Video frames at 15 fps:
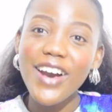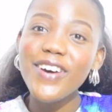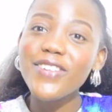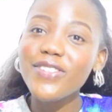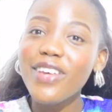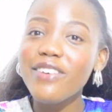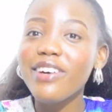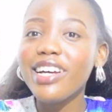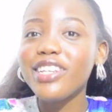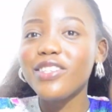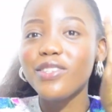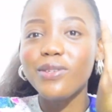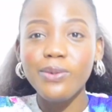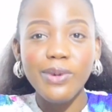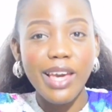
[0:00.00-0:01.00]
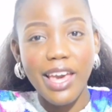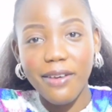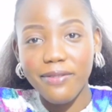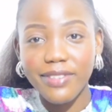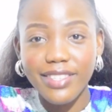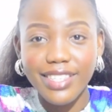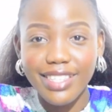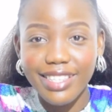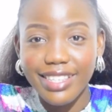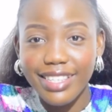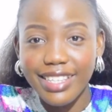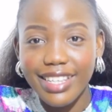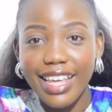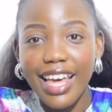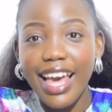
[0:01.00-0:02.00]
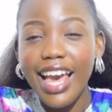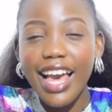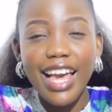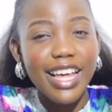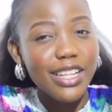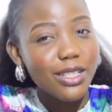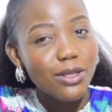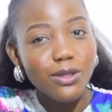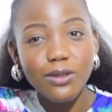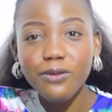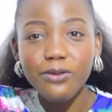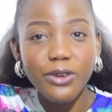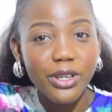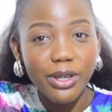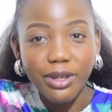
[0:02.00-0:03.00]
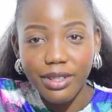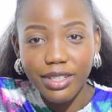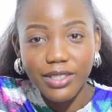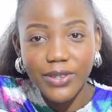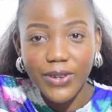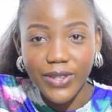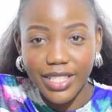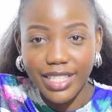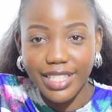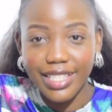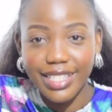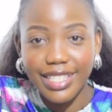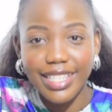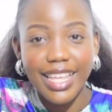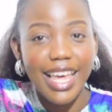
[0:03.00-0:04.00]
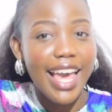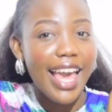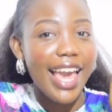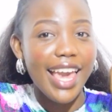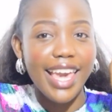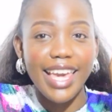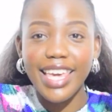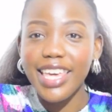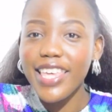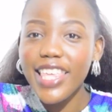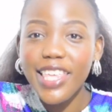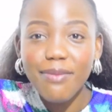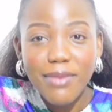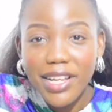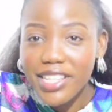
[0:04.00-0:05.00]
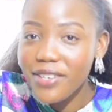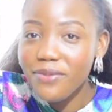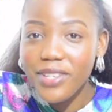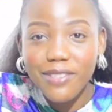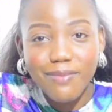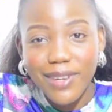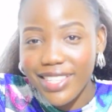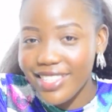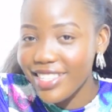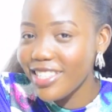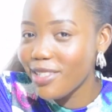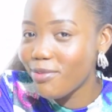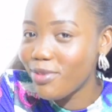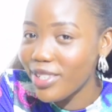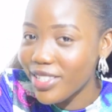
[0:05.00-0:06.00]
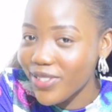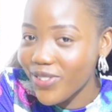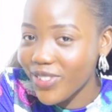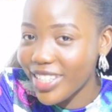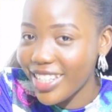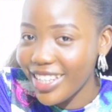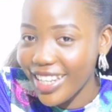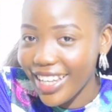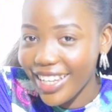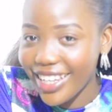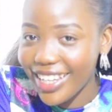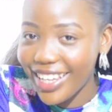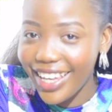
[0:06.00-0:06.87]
So I've had 2 Fs, 2 4 unit courses. Imagine what my CGPA is looking like.